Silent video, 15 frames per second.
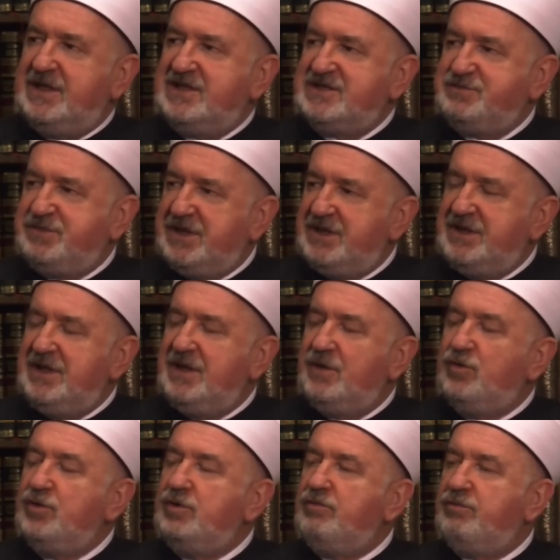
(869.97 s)
and spreading
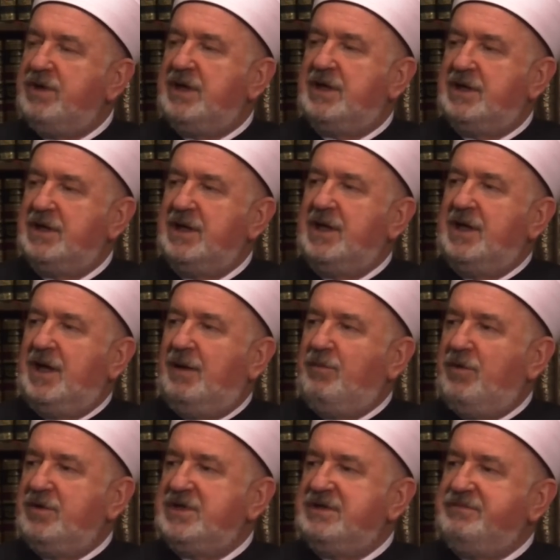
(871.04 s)
goodwill
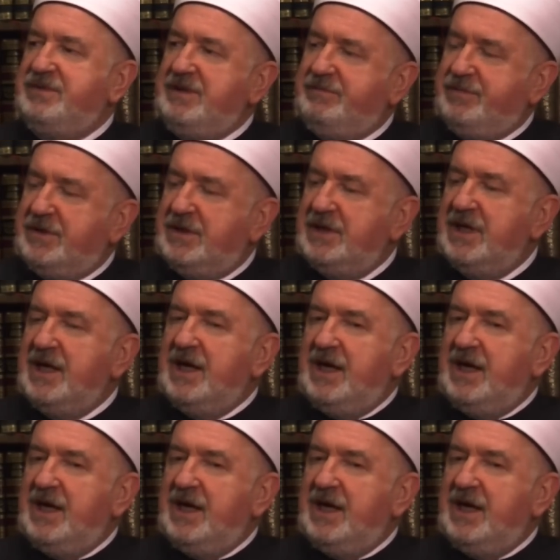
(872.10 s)
among the people